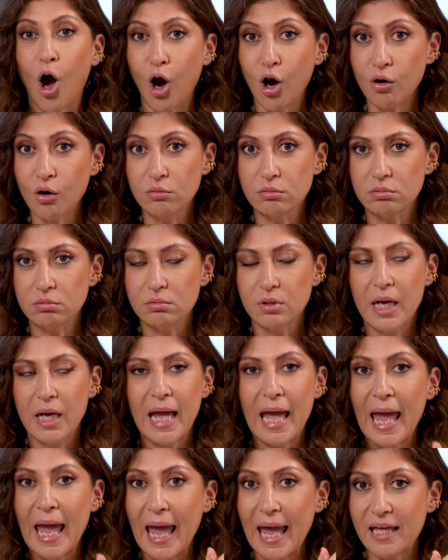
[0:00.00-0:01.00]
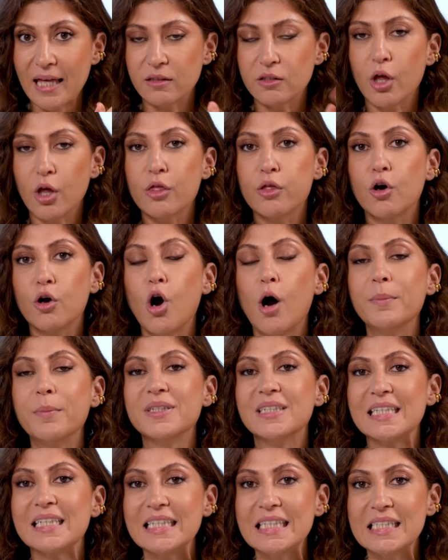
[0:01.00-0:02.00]
Oh, and the
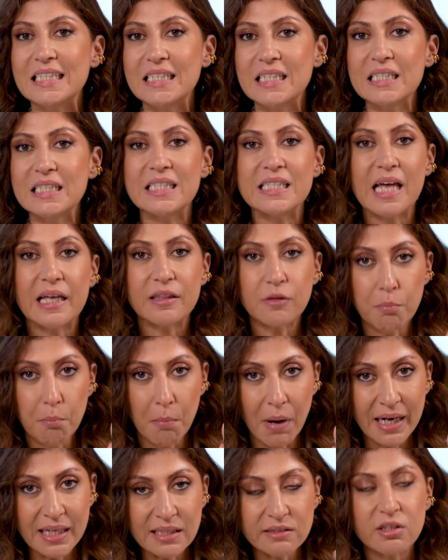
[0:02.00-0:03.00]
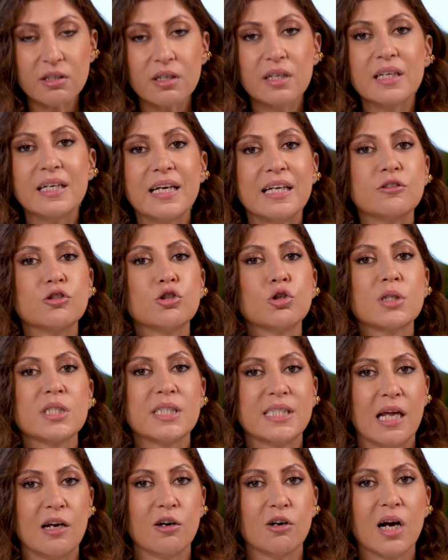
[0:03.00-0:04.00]
common reasons that might get your
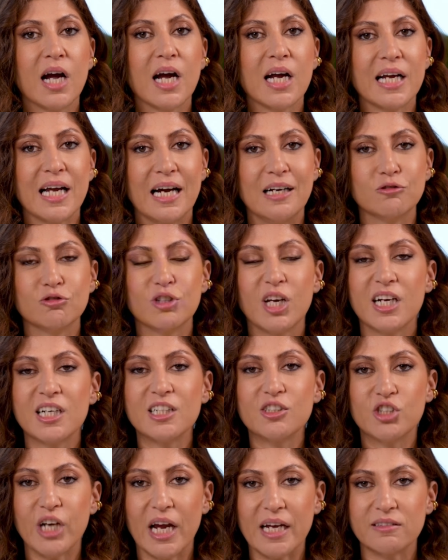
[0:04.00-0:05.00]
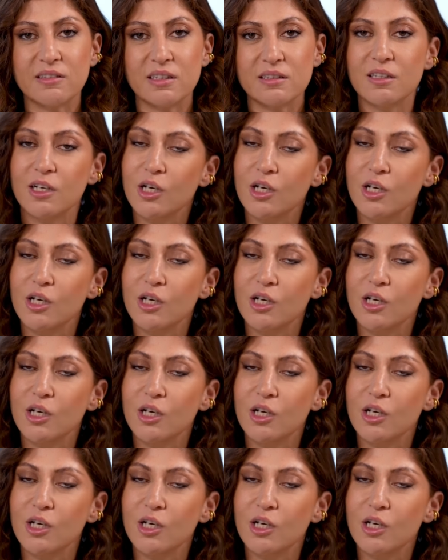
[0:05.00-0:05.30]
seller account rejected.